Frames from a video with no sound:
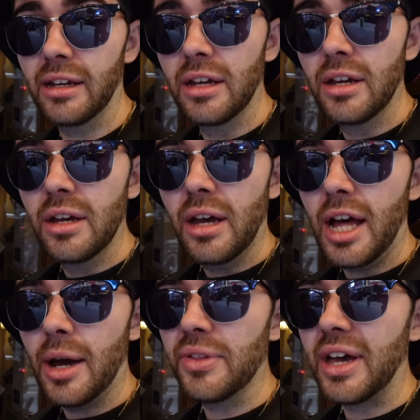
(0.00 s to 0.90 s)

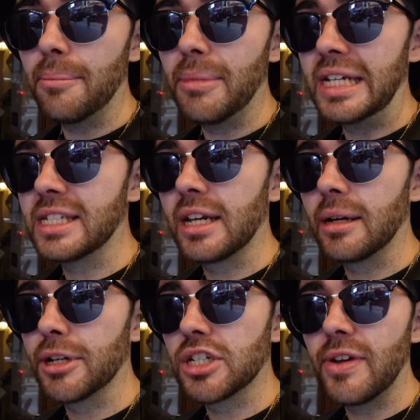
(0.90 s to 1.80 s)
uh, without me sending
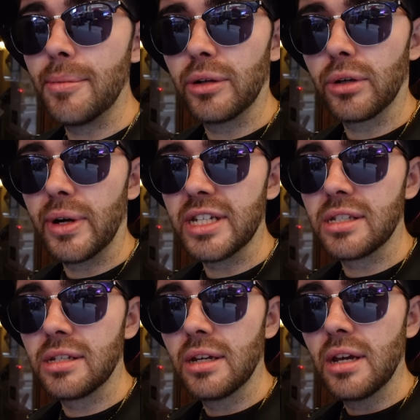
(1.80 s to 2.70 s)
a bunch of email
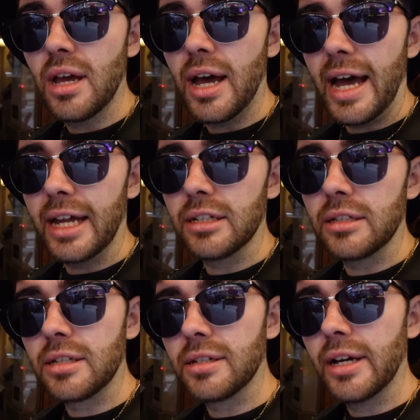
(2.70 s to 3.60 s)
requests,
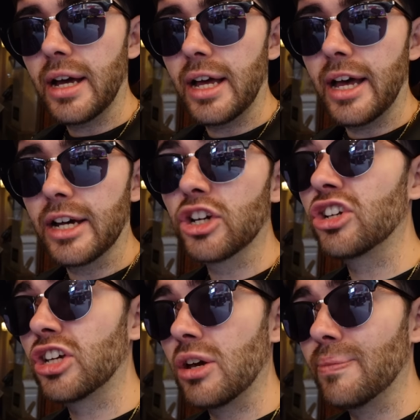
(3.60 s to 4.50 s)
and uh,
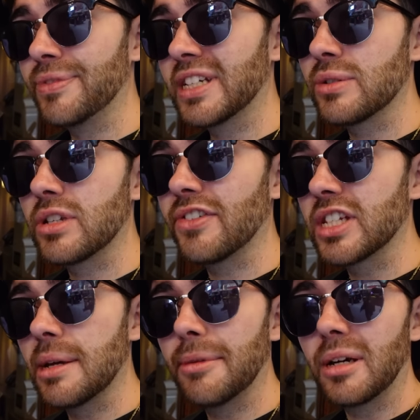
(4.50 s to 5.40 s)
couldn't go because it was over the
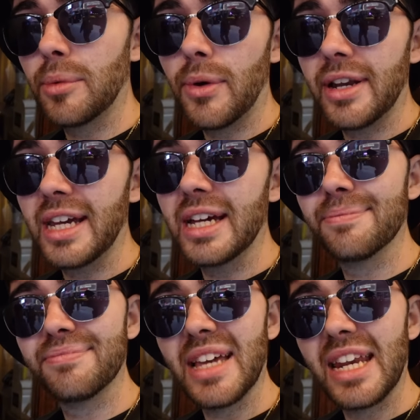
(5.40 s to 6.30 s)
summer and we weren't here,
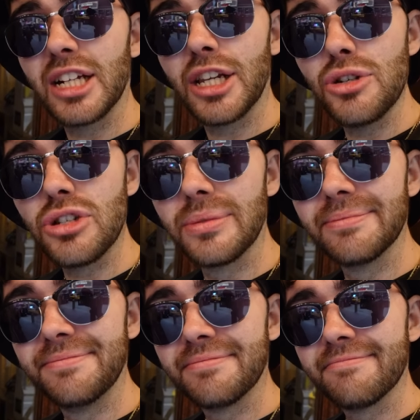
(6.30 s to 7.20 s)
and it closed.
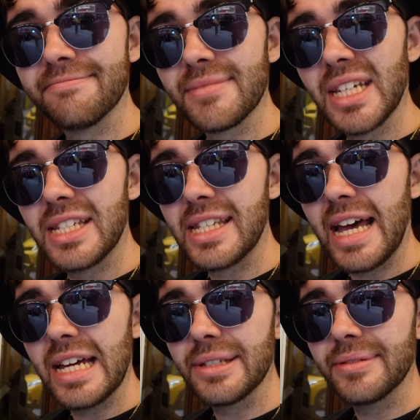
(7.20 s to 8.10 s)

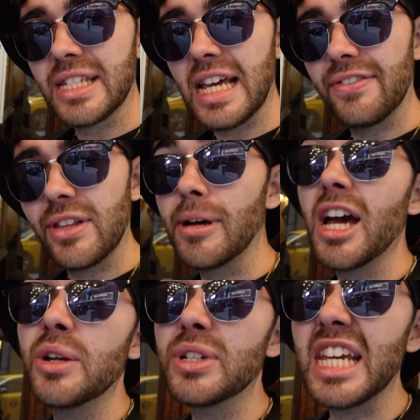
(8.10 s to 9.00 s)
Sad, sad for them. I
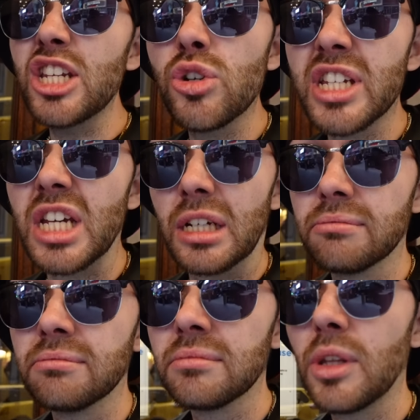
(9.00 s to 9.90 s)
heard it was interesting
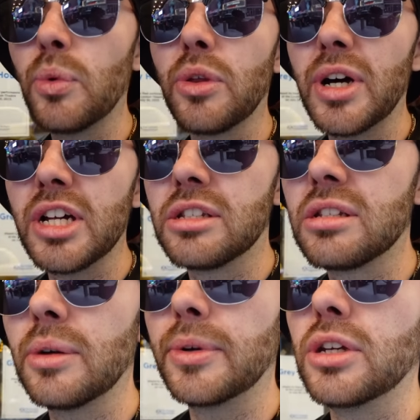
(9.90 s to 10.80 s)
were the
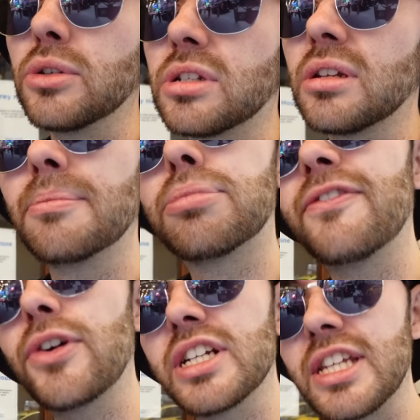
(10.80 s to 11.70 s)
words that were used.
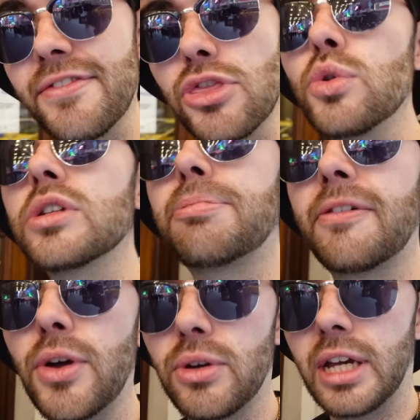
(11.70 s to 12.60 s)
Provocative,
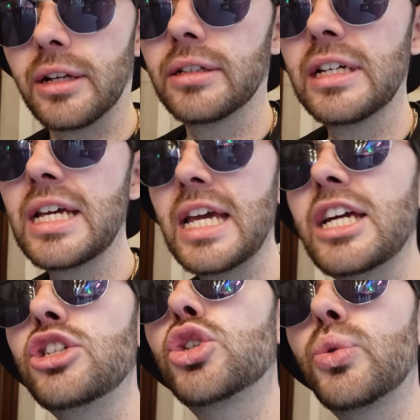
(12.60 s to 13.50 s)
thought-provoking,
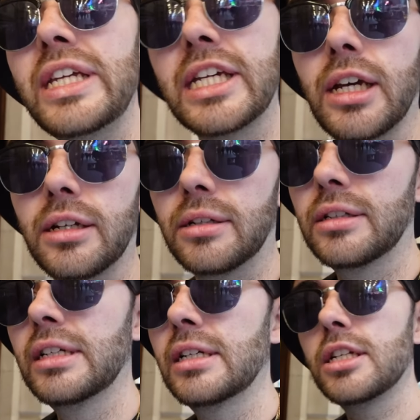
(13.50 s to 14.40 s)
intriguing,
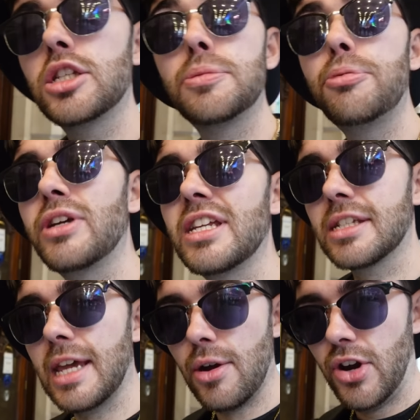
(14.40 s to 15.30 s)
spooky,
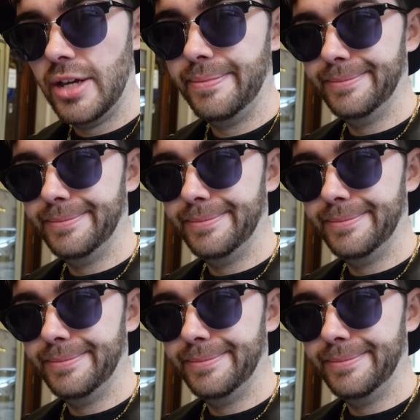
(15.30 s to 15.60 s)
scary